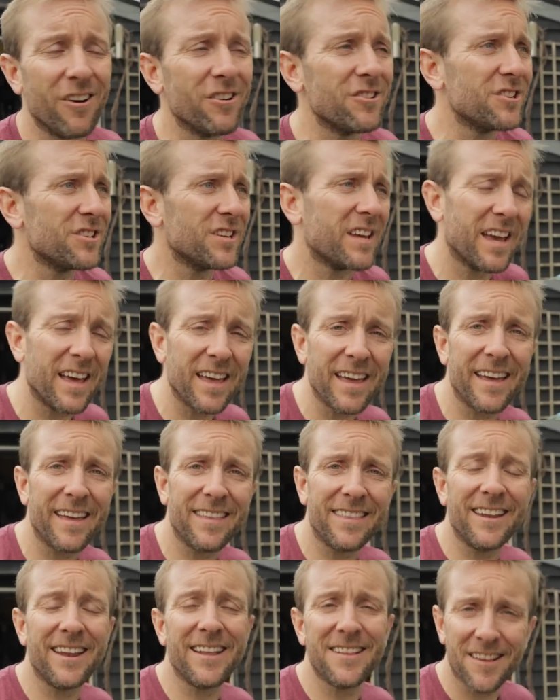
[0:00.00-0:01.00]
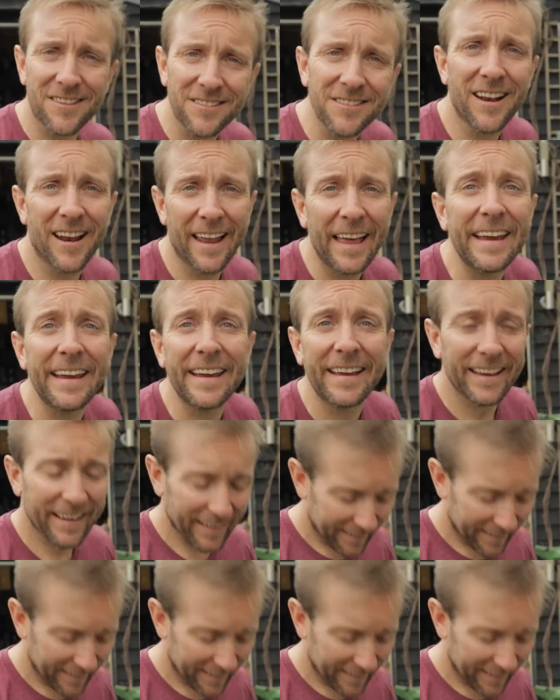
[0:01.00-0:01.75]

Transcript: I just care if it doesn't leak.